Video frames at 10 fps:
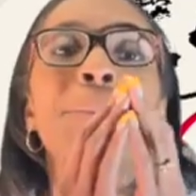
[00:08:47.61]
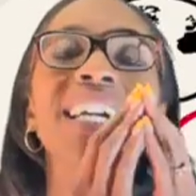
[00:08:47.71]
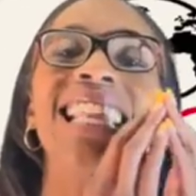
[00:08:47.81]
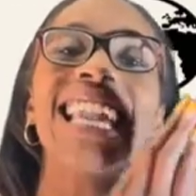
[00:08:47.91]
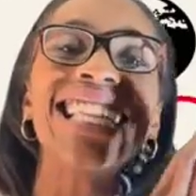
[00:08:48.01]

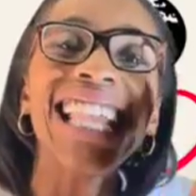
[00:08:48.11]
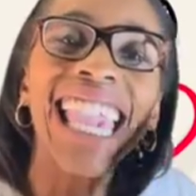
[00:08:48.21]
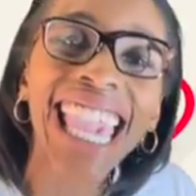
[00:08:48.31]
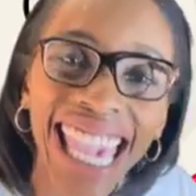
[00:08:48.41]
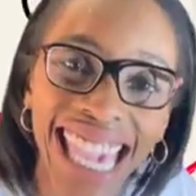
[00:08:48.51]
but it
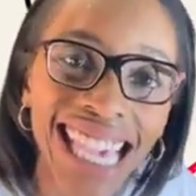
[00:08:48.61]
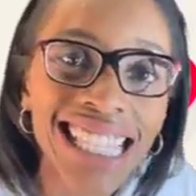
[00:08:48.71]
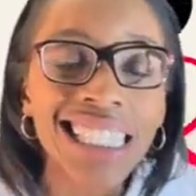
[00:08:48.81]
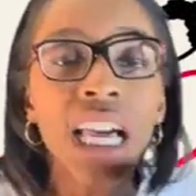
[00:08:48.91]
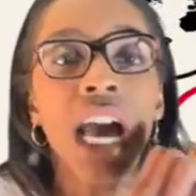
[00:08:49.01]

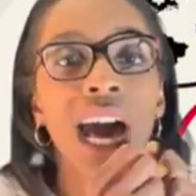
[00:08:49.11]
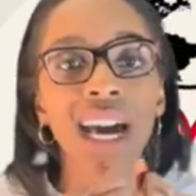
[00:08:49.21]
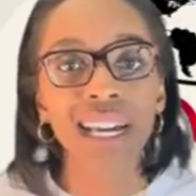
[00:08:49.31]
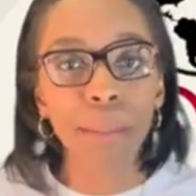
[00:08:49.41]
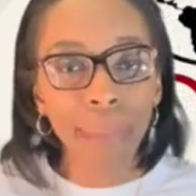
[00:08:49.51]
is
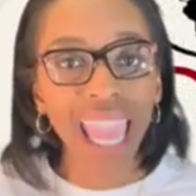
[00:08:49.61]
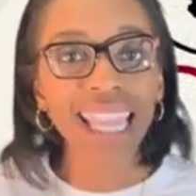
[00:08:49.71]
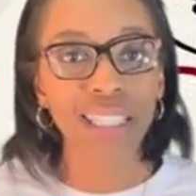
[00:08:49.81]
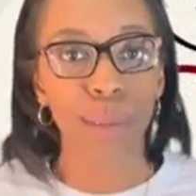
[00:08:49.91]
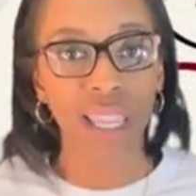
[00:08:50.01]
a
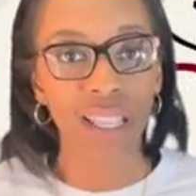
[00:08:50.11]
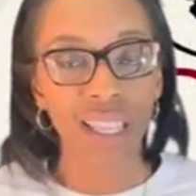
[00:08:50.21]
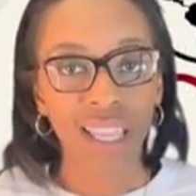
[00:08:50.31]
commandment.